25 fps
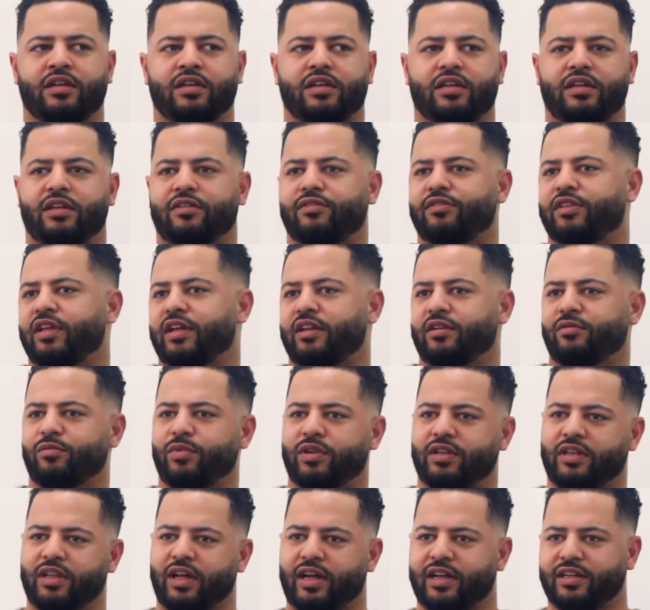if then
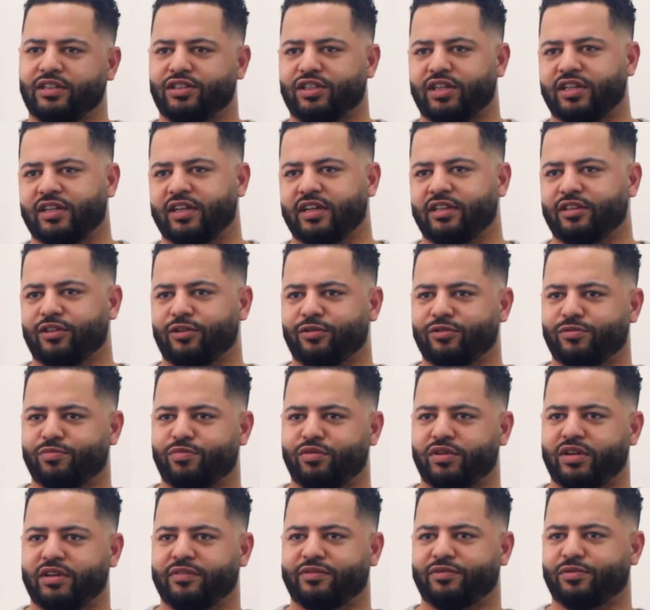when I actually get those
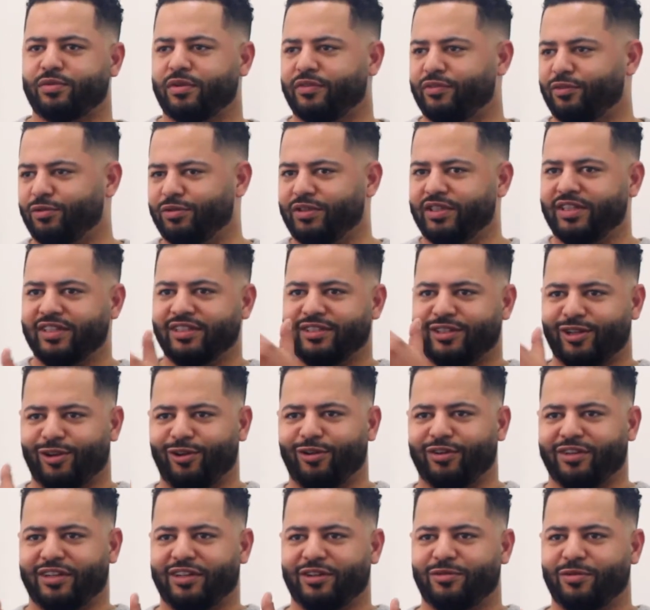briefs with all the
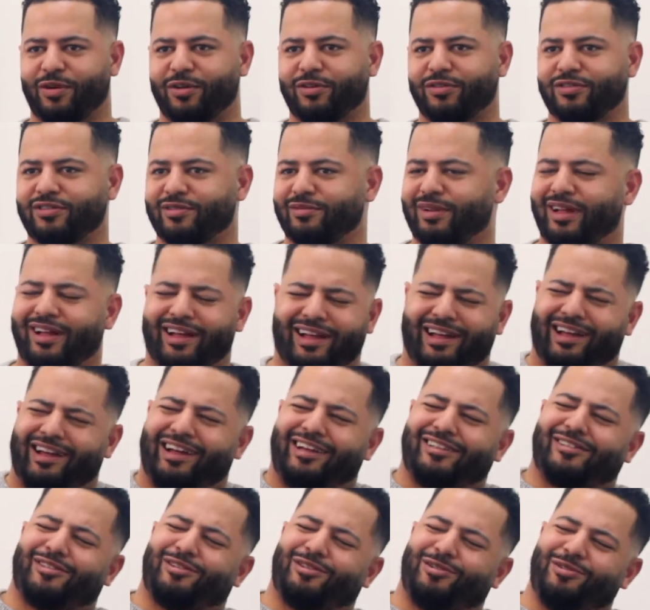interlocking quotes, I'm like,
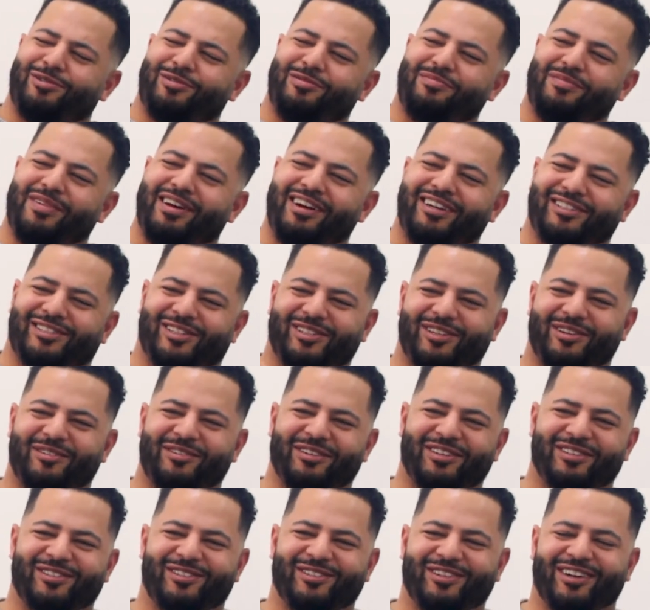that's too much, I don't
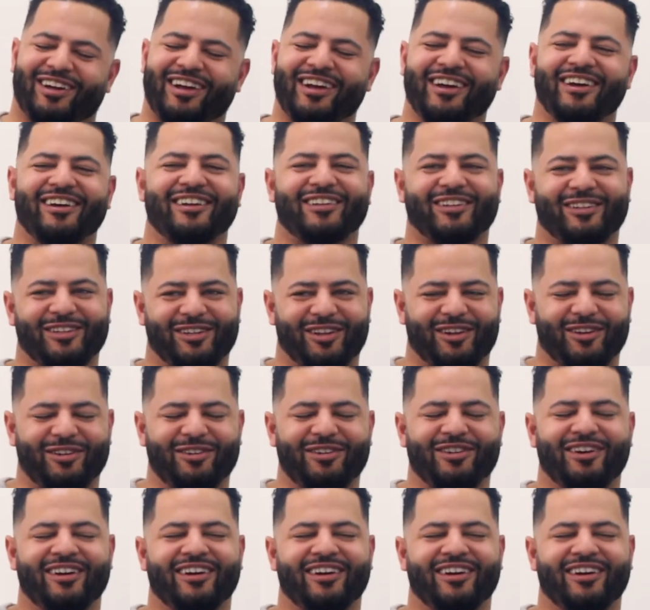want to do, you know?